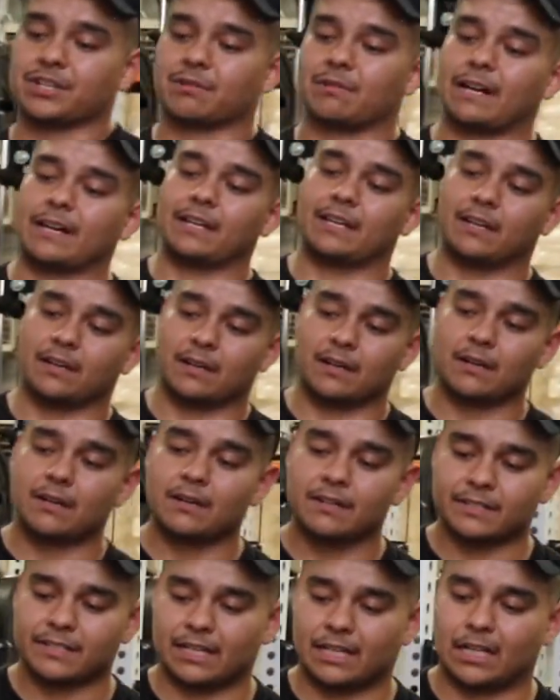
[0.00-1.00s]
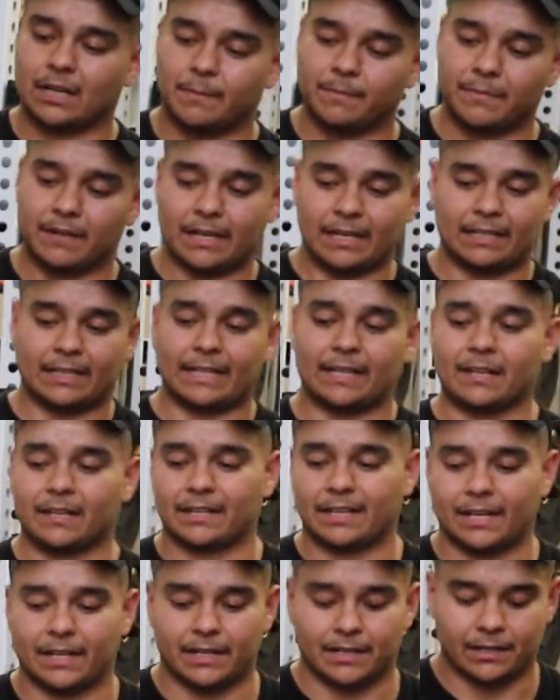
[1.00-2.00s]
right here set up at like a
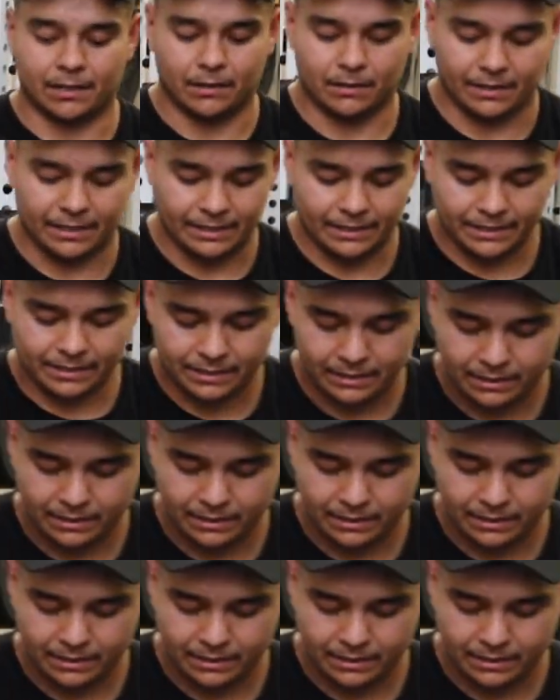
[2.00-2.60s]
90 degrees,